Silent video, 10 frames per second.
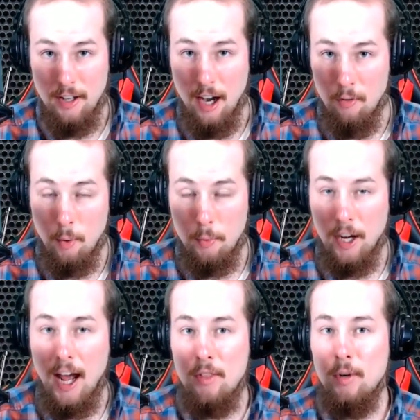of what we're
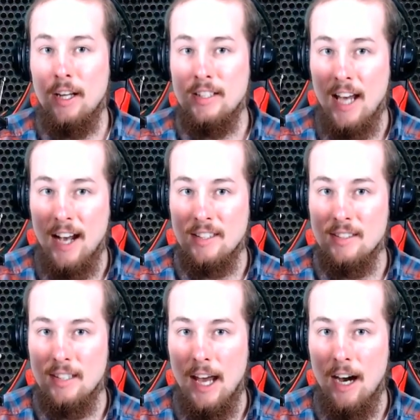gathering in
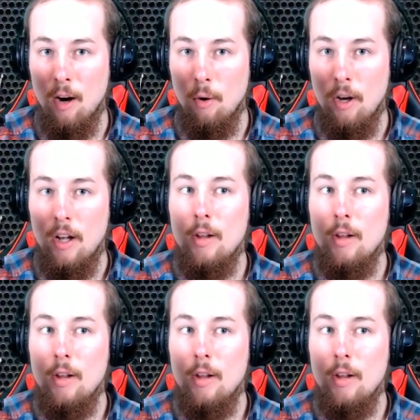taxes now,